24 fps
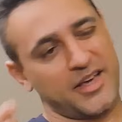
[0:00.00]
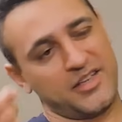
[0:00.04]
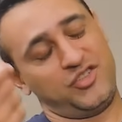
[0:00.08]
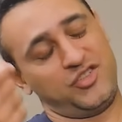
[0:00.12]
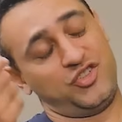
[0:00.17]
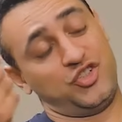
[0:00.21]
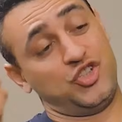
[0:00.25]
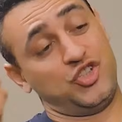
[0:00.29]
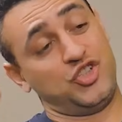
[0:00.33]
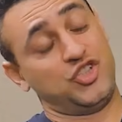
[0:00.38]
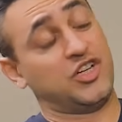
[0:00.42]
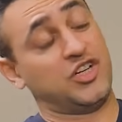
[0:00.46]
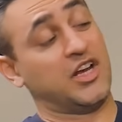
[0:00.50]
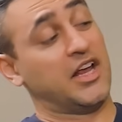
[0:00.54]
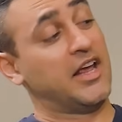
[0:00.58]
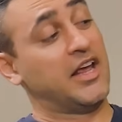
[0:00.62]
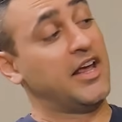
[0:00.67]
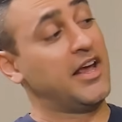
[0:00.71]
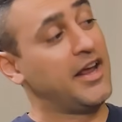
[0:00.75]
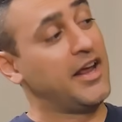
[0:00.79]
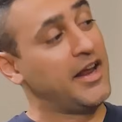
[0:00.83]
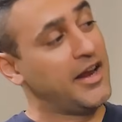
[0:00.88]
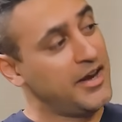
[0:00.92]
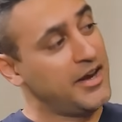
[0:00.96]
I guess,
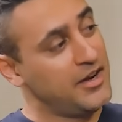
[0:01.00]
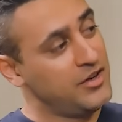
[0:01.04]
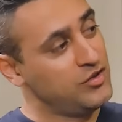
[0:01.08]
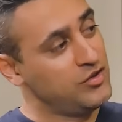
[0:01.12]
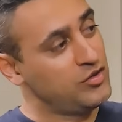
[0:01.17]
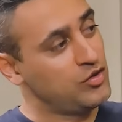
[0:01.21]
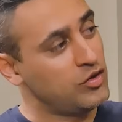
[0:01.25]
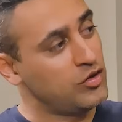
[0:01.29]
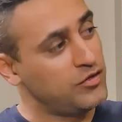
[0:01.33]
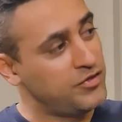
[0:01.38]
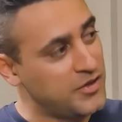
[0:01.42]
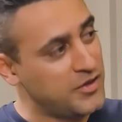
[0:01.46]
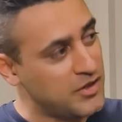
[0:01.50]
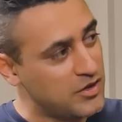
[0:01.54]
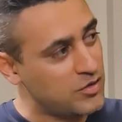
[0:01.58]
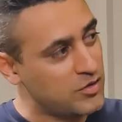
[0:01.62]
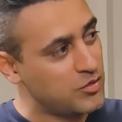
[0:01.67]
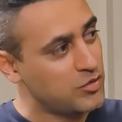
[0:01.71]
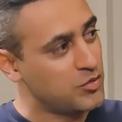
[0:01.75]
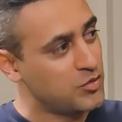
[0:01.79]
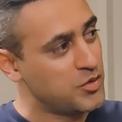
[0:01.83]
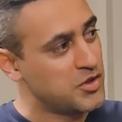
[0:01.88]
shades of it